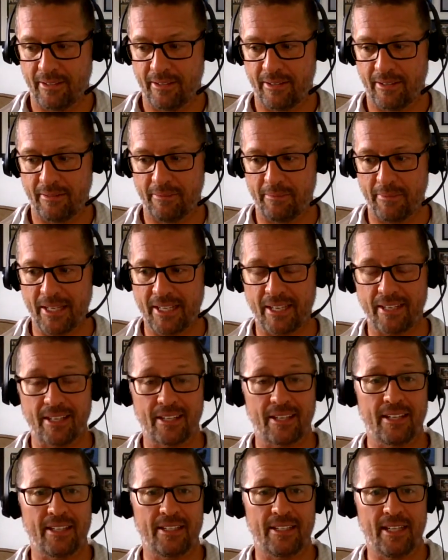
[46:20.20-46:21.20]
making it
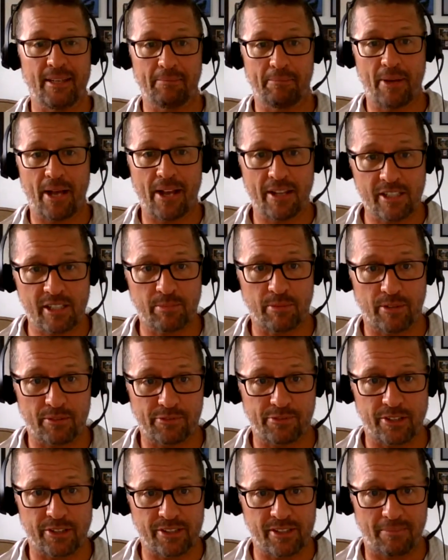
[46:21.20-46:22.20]
impossible
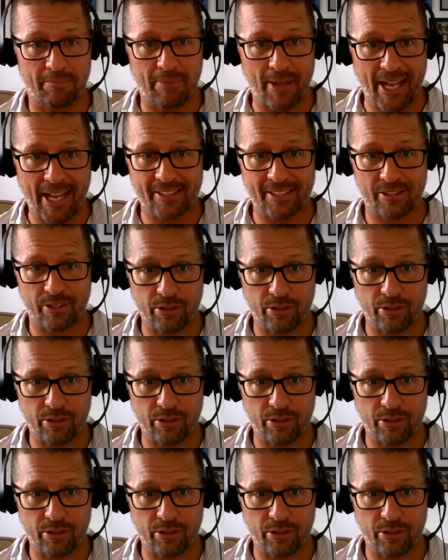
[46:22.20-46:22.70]
for us to pass